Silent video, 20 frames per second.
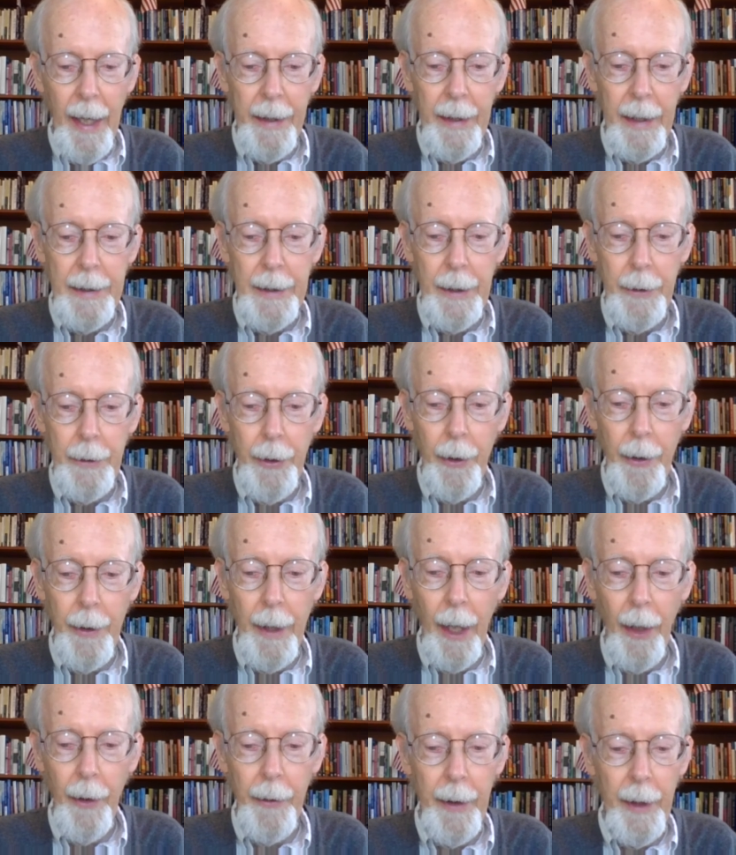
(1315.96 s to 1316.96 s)
and as it
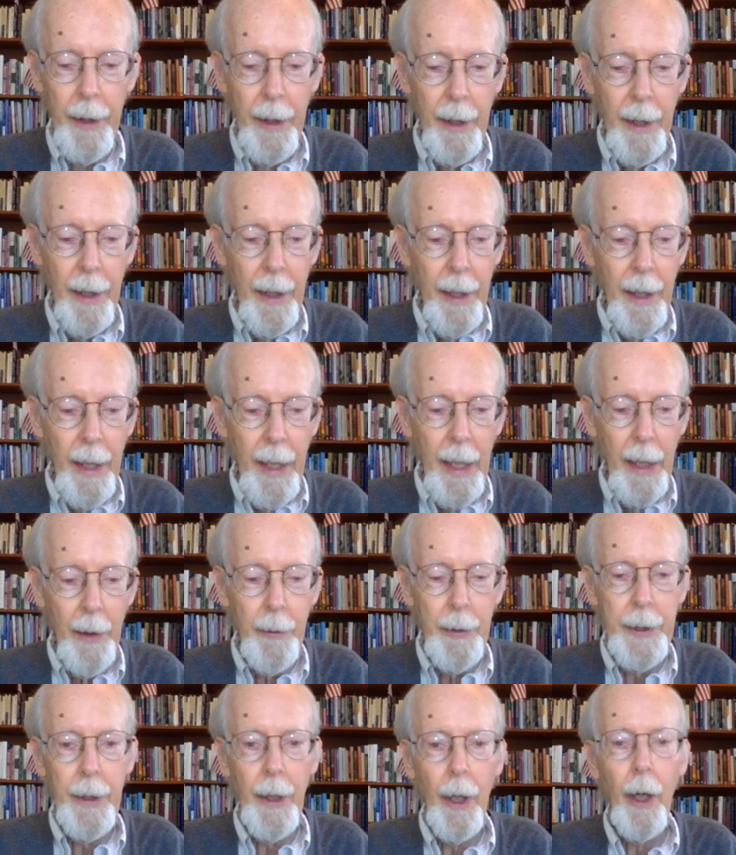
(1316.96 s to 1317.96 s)
turned out, he
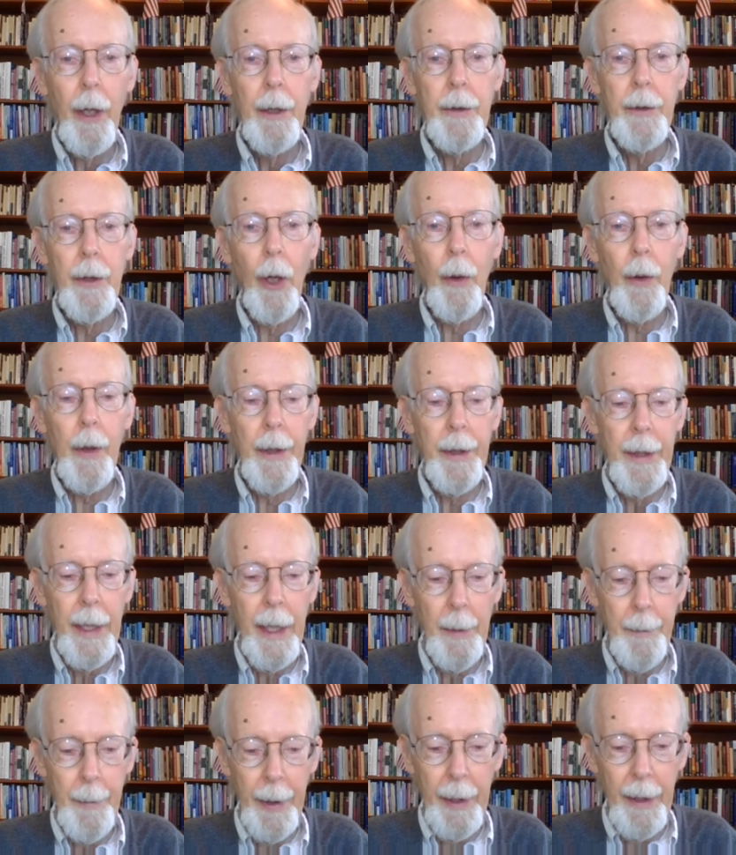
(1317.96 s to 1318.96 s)
was the token
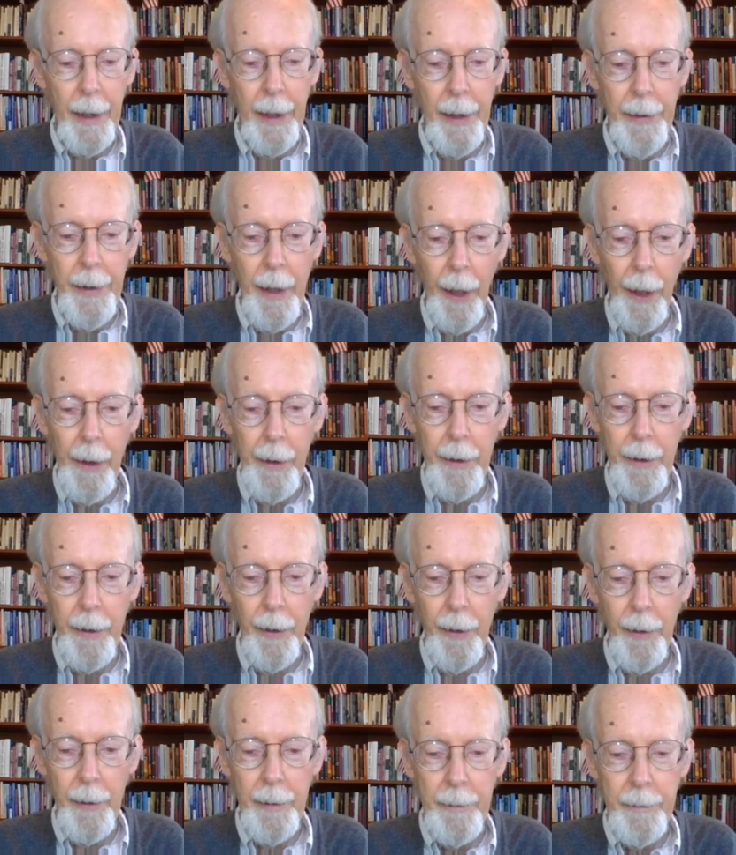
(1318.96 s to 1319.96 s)
hippie in the
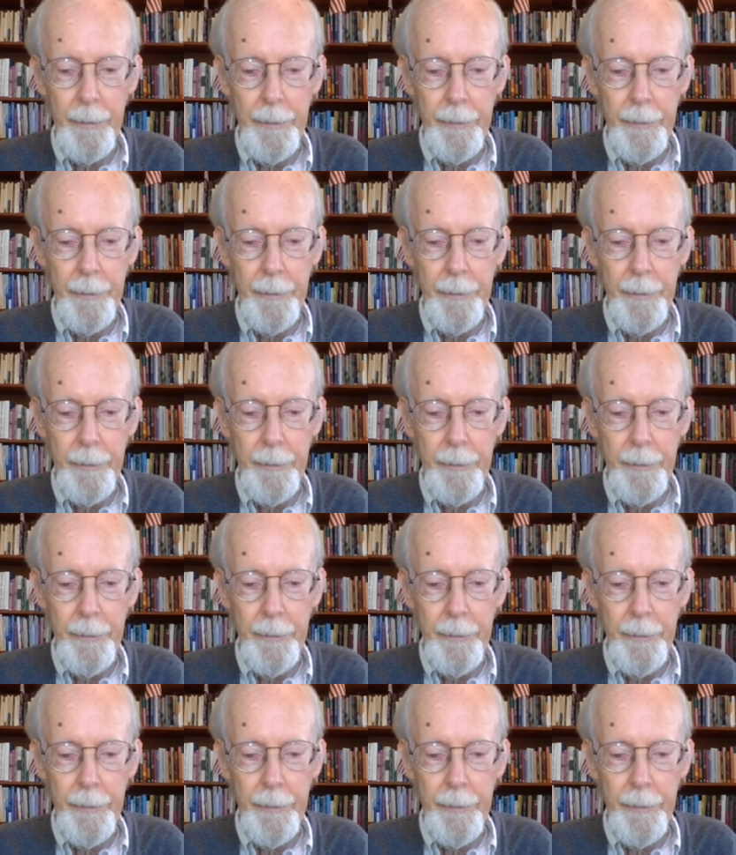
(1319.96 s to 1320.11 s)
article.